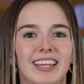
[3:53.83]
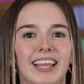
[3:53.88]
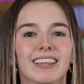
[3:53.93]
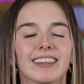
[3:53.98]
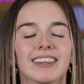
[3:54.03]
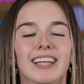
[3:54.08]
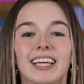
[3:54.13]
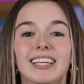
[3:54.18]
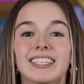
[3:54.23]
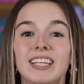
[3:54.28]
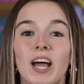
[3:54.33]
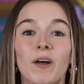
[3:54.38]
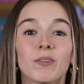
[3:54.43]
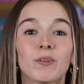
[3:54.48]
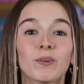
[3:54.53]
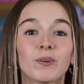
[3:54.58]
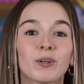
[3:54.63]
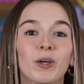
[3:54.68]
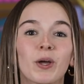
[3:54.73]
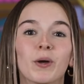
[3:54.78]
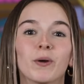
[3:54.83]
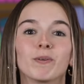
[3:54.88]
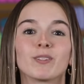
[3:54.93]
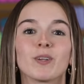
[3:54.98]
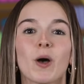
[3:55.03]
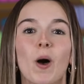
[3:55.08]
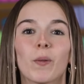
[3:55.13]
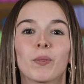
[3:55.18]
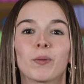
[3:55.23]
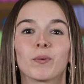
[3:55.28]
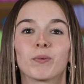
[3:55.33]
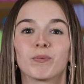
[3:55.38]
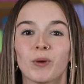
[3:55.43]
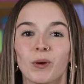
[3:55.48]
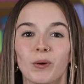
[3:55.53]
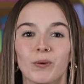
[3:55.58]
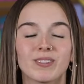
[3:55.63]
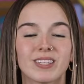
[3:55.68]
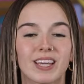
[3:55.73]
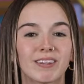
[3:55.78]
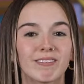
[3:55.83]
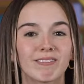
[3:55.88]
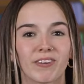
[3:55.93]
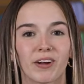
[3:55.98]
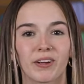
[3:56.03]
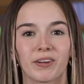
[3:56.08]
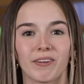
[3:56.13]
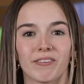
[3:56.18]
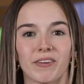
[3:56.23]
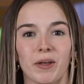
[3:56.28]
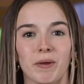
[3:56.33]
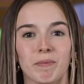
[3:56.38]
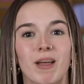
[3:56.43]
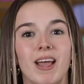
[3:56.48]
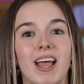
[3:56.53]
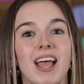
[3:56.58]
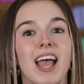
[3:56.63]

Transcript: they laid down their coats on the roads in front of him,